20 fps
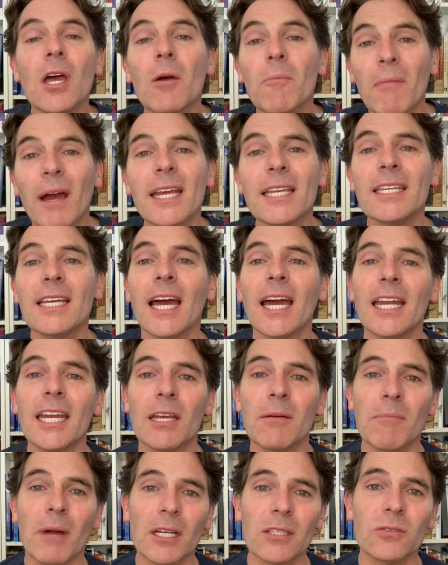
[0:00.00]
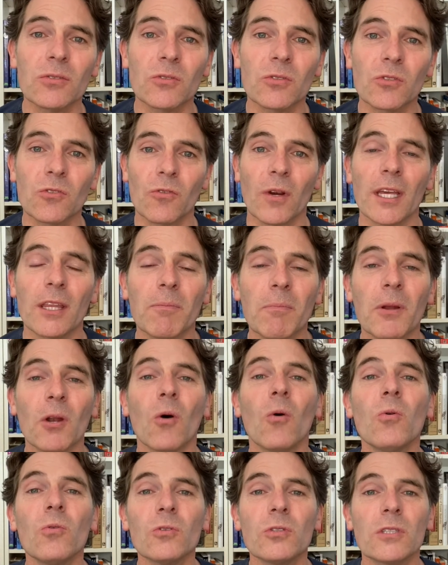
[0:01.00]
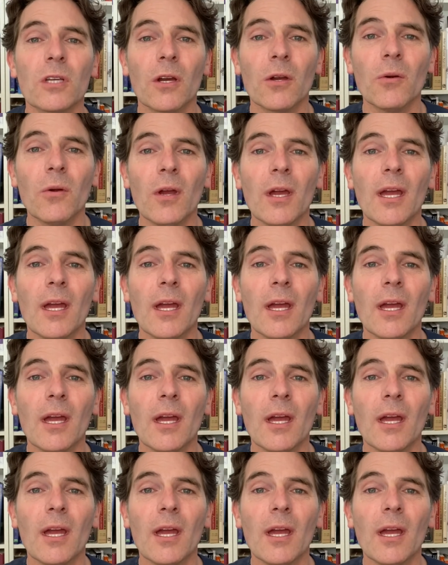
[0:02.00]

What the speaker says: maintaining muscle strength, but also